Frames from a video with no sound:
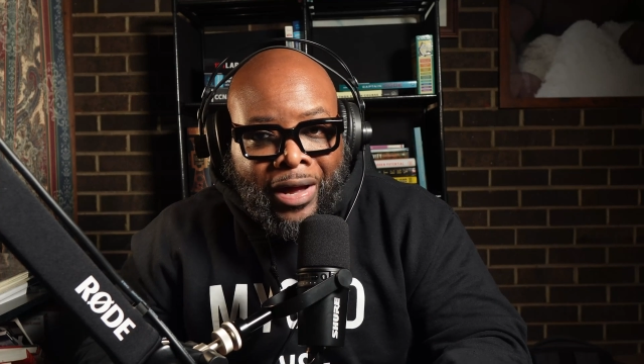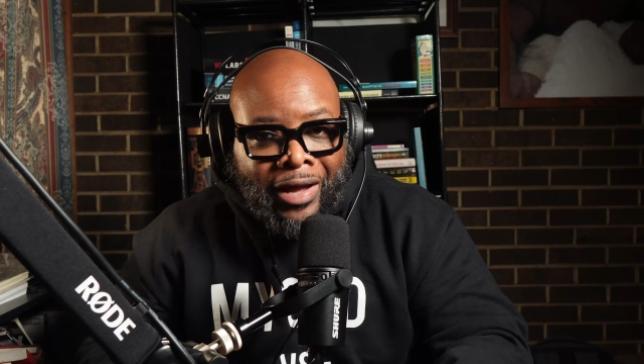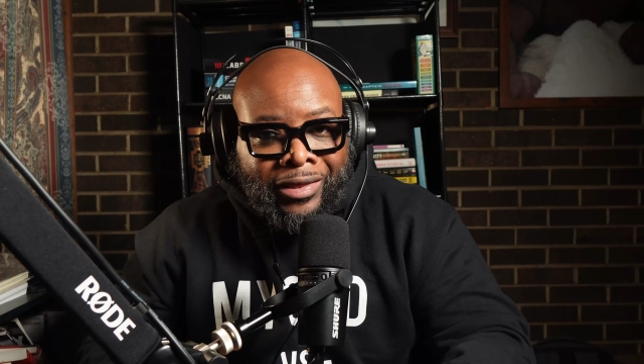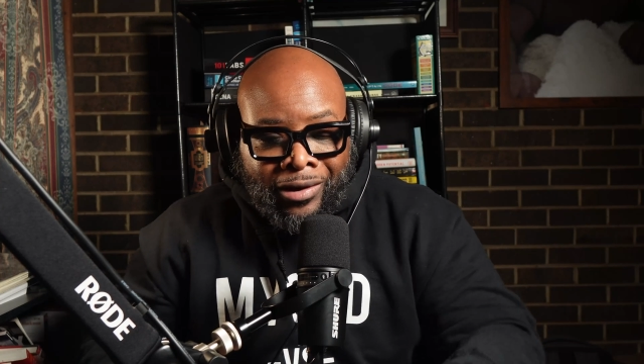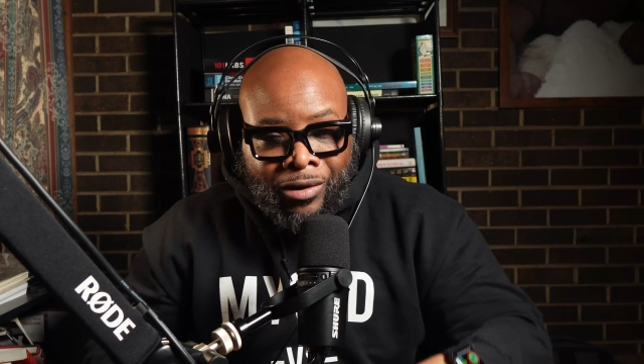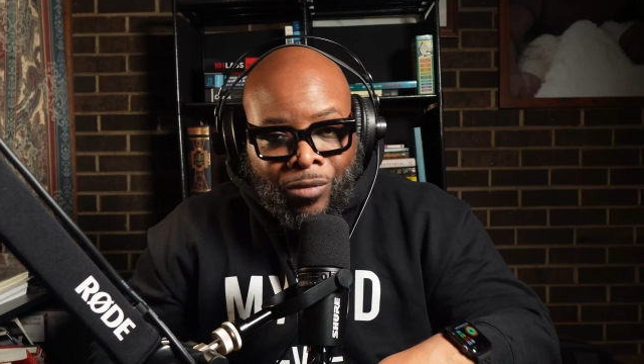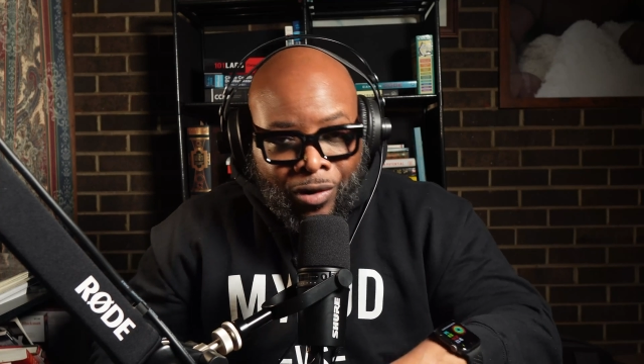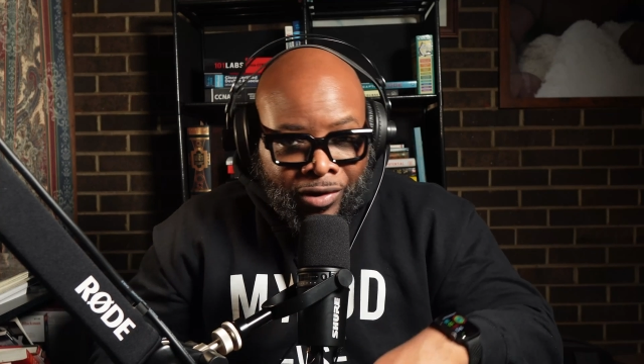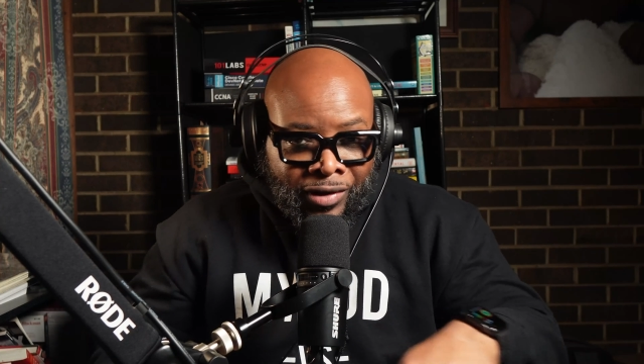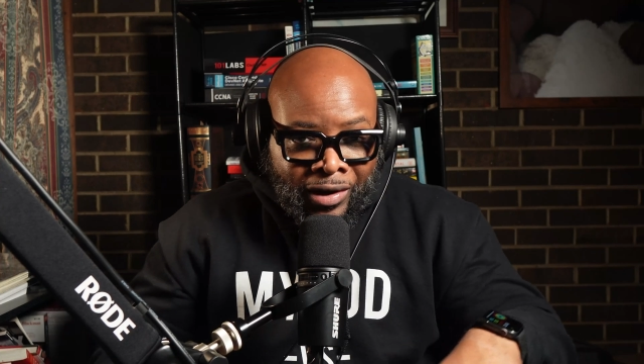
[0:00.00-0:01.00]
I think the
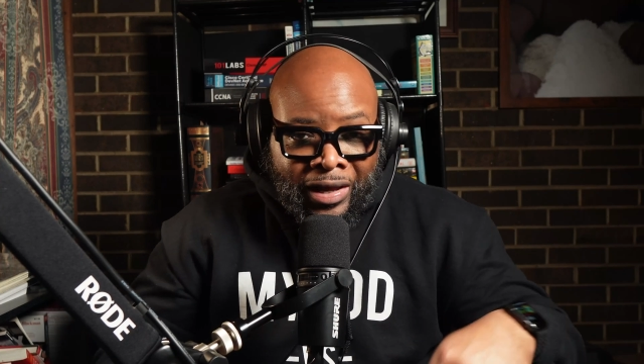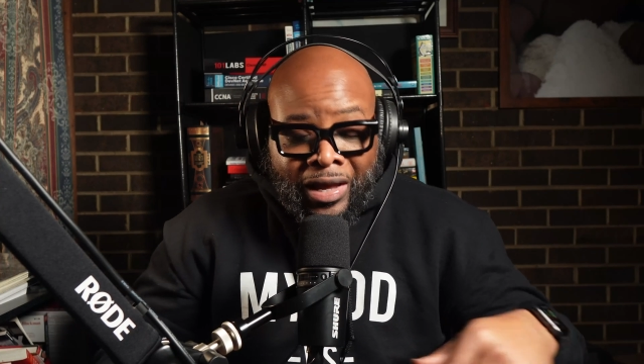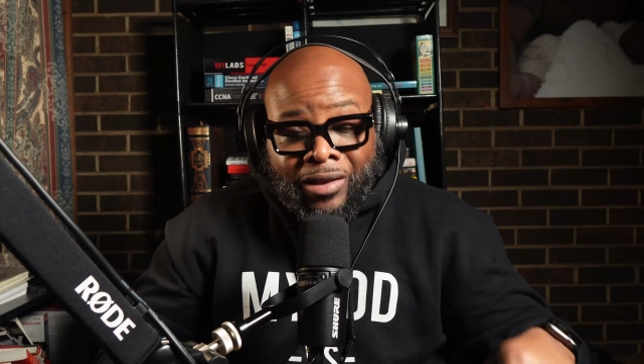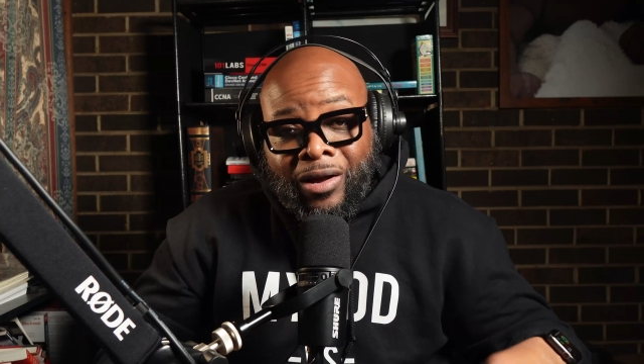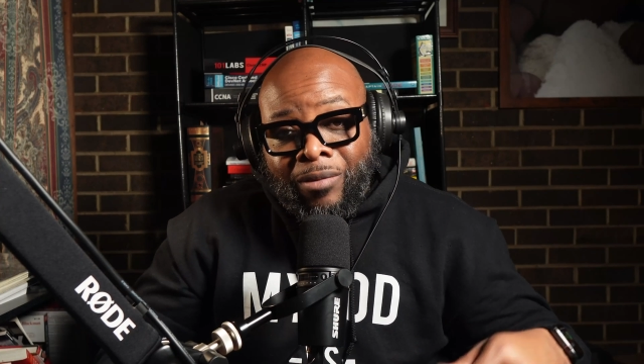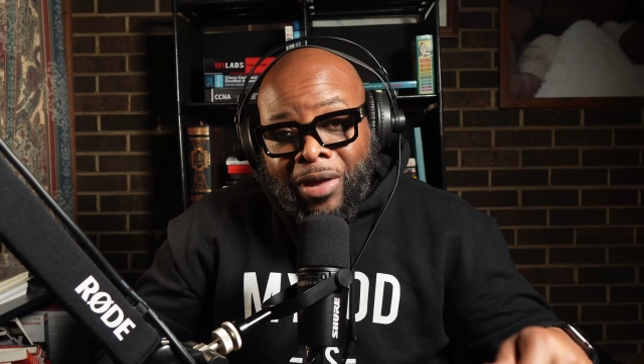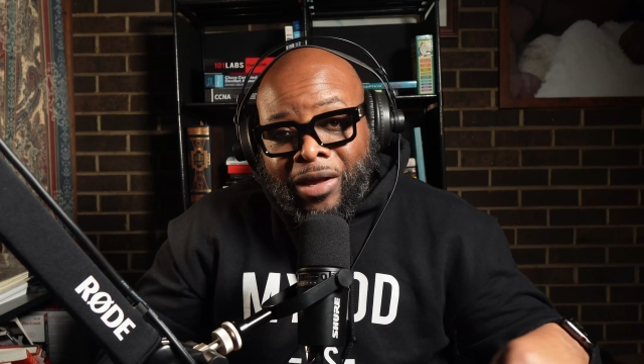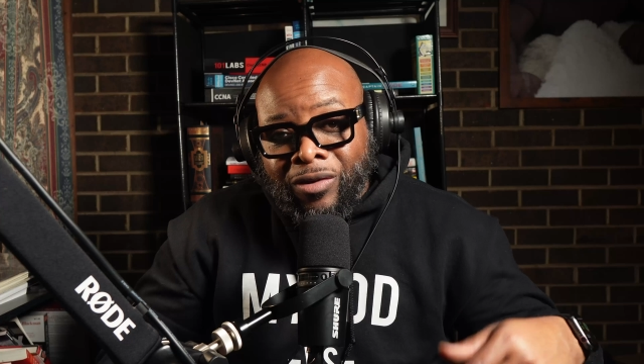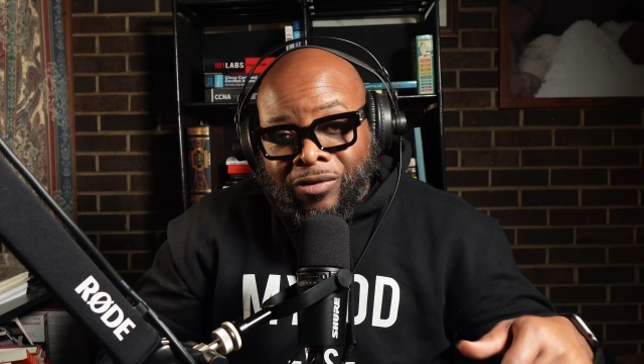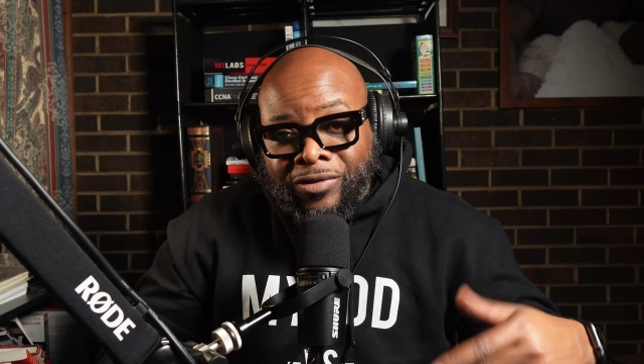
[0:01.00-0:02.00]
more it's going to end up
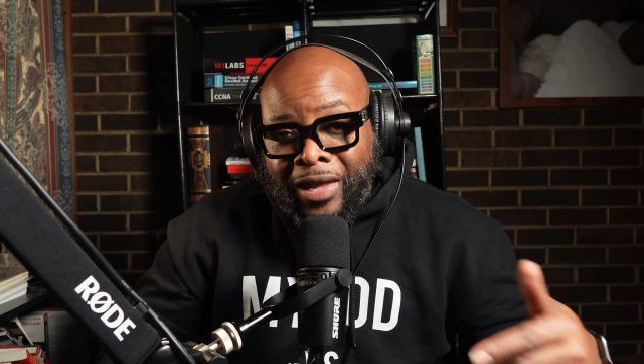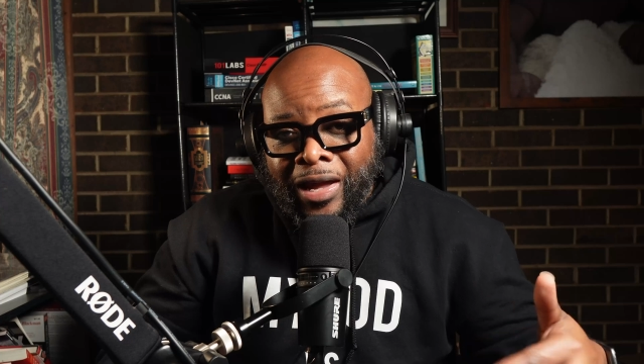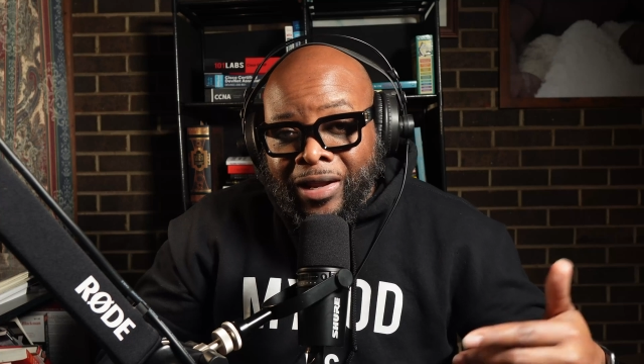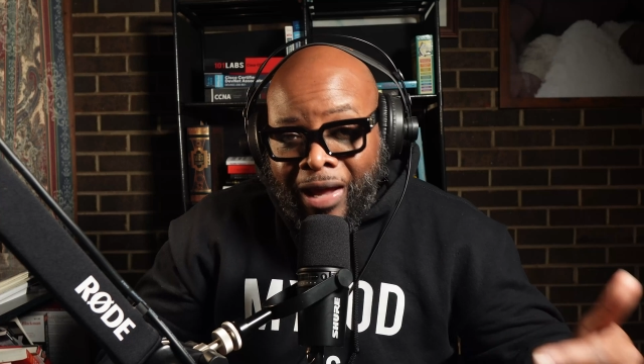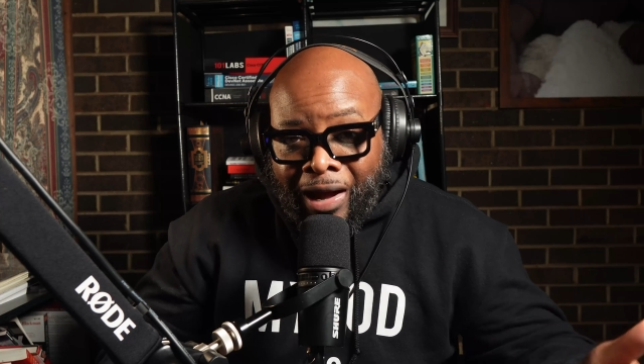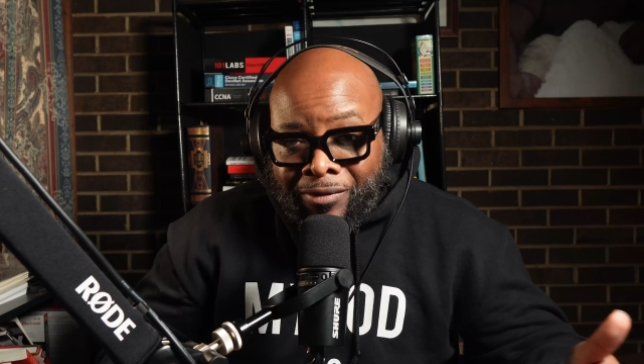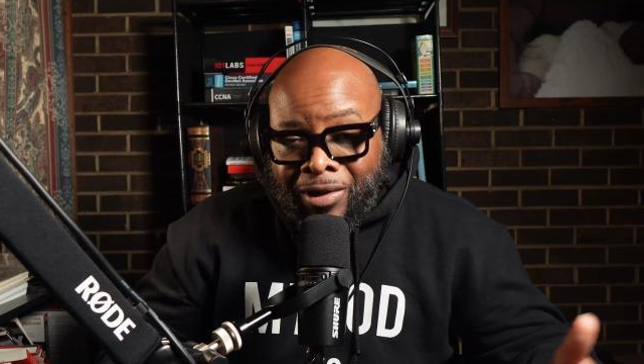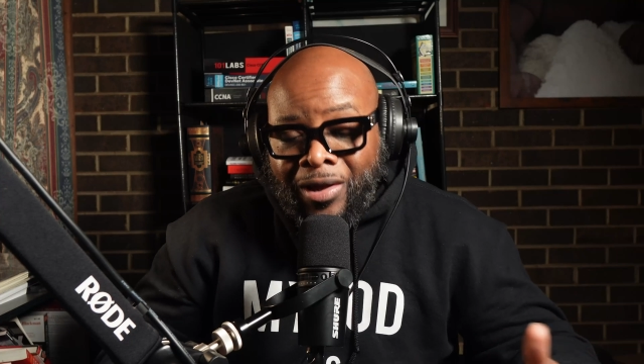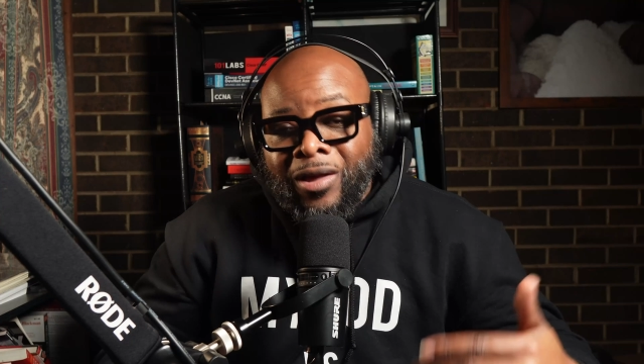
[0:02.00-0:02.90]
making you stand out.